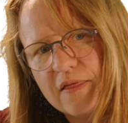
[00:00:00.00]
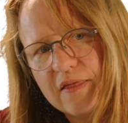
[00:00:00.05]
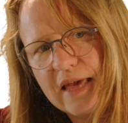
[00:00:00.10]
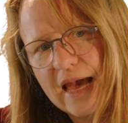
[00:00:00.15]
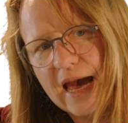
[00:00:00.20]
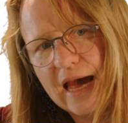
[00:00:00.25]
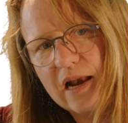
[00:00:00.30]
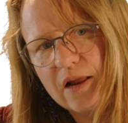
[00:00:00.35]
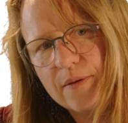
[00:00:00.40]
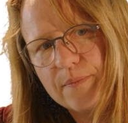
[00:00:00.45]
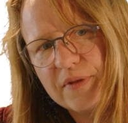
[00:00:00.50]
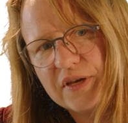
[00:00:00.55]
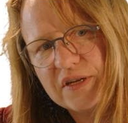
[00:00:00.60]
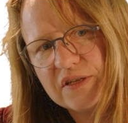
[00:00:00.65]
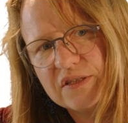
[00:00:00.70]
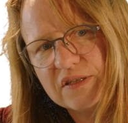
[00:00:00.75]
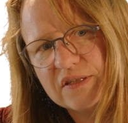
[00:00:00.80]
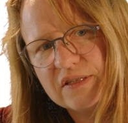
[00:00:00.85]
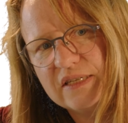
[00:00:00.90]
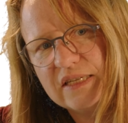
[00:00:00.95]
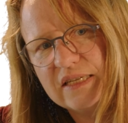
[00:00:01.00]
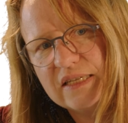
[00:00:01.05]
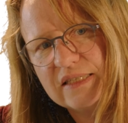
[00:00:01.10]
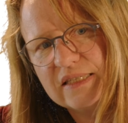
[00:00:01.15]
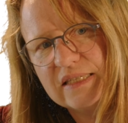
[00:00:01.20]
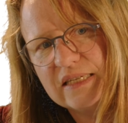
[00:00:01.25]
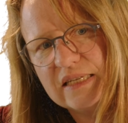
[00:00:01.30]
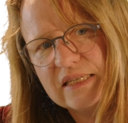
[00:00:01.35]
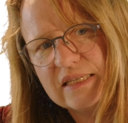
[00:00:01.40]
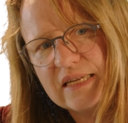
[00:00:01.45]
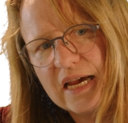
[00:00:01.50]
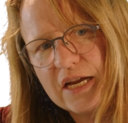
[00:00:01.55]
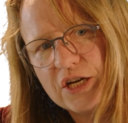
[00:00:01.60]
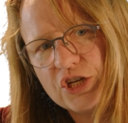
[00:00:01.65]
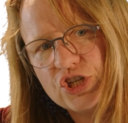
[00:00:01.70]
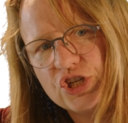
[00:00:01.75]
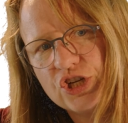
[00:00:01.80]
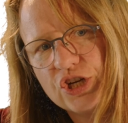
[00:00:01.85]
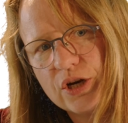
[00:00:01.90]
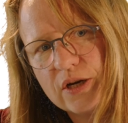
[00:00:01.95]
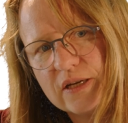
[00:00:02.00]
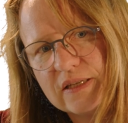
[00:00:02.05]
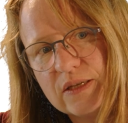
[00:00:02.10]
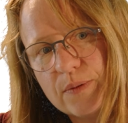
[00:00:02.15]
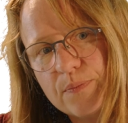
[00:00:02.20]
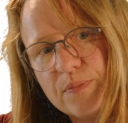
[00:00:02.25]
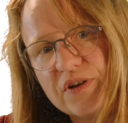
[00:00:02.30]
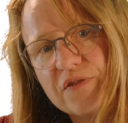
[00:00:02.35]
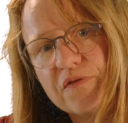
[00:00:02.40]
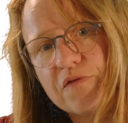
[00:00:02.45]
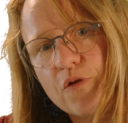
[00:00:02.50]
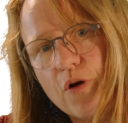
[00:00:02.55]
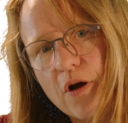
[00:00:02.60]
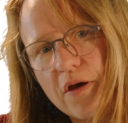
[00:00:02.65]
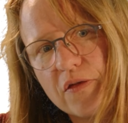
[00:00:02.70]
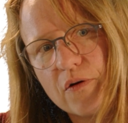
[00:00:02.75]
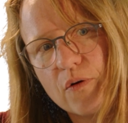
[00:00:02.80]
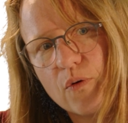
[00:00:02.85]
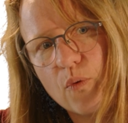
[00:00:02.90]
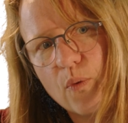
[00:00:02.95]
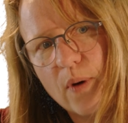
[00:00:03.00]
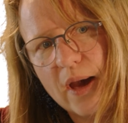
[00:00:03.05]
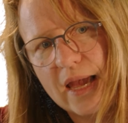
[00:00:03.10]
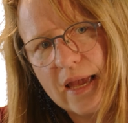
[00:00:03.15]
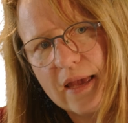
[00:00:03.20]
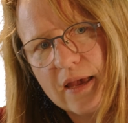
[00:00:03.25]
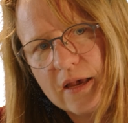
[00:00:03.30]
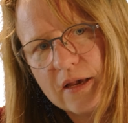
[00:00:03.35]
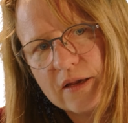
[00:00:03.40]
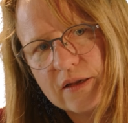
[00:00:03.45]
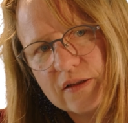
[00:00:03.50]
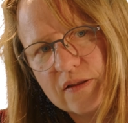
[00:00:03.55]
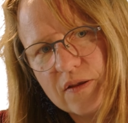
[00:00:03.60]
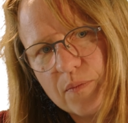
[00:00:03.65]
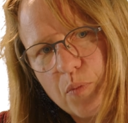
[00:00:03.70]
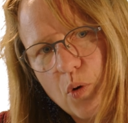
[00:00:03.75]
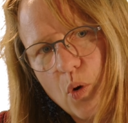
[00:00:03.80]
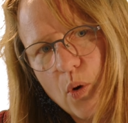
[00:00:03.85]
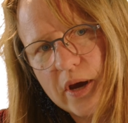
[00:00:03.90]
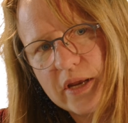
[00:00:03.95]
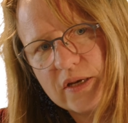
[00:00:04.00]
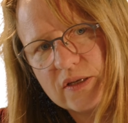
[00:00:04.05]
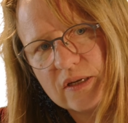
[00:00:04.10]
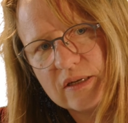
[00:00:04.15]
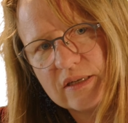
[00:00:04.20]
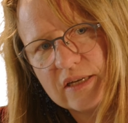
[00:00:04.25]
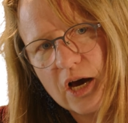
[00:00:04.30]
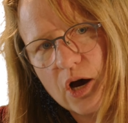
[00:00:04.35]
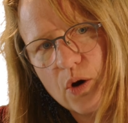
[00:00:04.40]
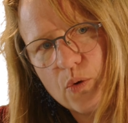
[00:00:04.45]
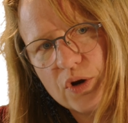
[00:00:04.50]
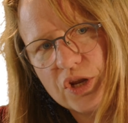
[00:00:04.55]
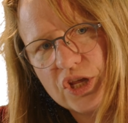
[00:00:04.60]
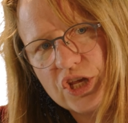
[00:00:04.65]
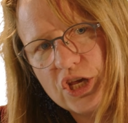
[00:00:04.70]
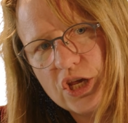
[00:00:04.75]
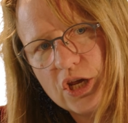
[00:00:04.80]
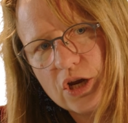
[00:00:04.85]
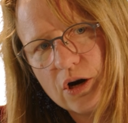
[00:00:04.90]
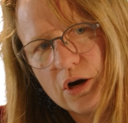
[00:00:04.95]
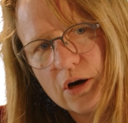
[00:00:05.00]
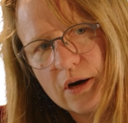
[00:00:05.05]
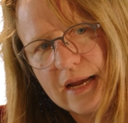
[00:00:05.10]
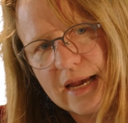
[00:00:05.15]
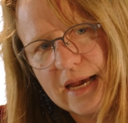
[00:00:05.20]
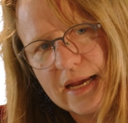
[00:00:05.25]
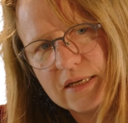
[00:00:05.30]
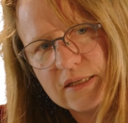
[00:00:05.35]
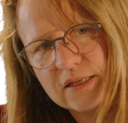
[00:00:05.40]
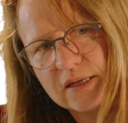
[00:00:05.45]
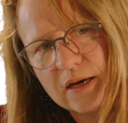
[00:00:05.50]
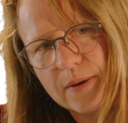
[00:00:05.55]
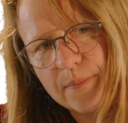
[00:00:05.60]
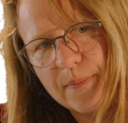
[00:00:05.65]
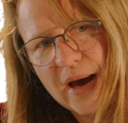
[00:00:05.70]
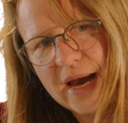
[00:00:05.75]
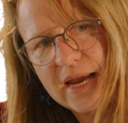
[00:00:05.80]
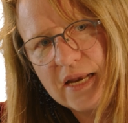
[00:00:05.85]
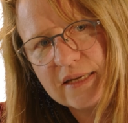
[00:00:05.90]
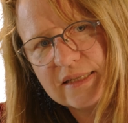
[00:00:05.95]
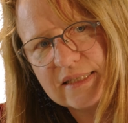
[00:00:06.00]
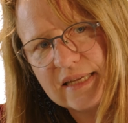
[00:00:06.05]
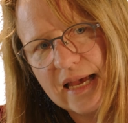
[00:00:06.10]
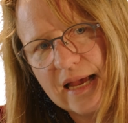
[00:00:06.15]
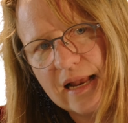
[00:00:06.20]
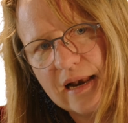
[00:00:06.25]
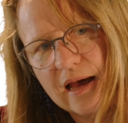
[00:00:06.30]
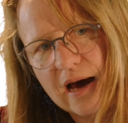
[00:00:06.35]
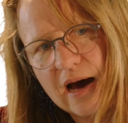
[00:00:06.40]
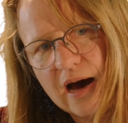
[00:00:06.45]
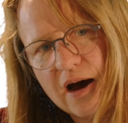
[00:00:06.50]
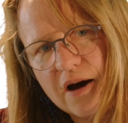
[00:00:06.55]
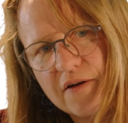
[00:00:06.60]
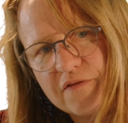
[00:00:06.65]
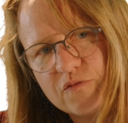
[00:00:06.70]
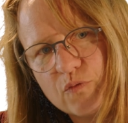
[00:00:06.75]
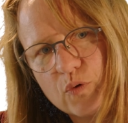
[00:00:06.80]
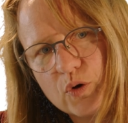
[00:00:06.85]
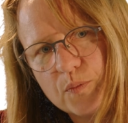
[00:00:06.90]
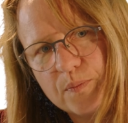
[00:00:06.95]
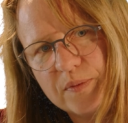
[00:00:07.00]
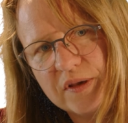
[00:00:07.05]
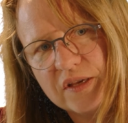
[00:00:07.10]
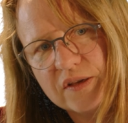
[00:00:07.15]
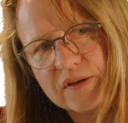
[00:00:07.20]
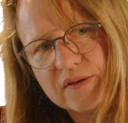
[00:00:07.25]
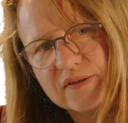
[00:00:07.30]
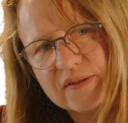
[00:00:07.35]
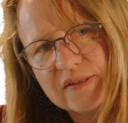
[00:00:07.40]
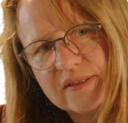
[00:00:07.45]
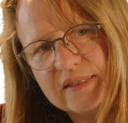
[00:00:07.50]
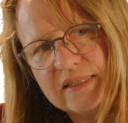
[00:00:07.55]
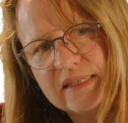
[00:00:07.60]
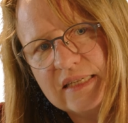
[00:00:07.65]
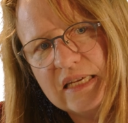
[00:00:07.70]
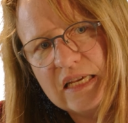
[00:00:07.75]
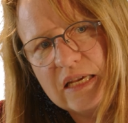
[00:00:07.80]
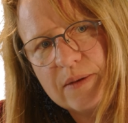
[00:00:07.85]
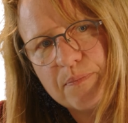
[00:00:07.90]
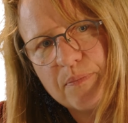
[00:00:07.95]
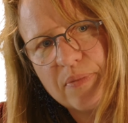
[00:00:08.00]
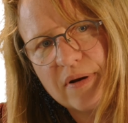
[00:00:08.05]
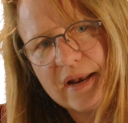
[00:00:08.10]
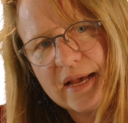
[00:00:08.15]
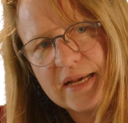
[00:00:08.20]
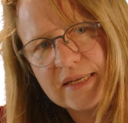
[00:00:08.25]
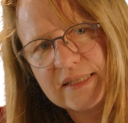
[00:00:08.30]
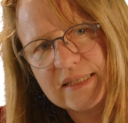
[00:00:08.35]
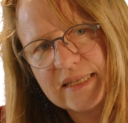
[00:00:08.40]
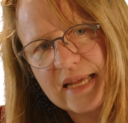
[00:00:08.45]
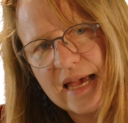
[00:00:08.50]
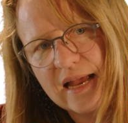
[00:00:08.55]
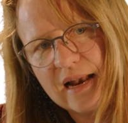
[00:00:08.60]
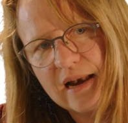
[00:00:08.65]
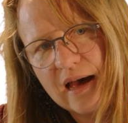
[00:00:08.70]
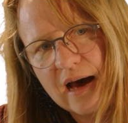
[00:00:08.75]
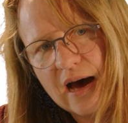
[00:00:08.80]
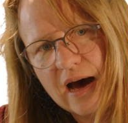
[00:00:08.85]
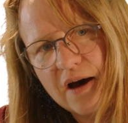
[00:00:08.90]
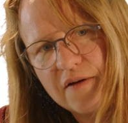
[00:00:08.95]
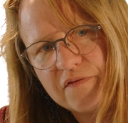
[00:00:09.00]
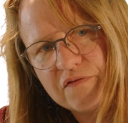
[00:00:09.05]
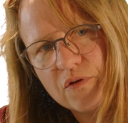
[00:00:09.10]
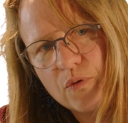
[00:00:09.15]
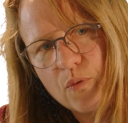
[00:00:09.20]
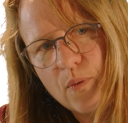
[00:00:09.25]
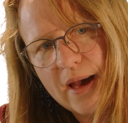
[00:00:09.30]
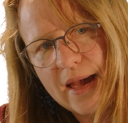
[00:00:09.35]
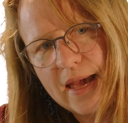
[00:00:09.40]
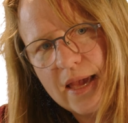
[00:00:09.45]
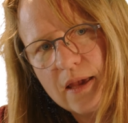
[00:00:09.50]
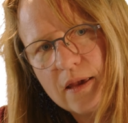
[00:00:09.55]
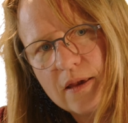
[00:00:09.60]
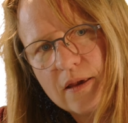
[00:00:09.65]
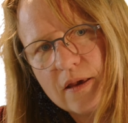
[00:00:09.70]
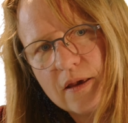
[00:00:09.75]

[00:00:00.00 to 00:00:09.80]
The element dz dash here is a bit further away. The point down here at minus L half would be Z plus L half away.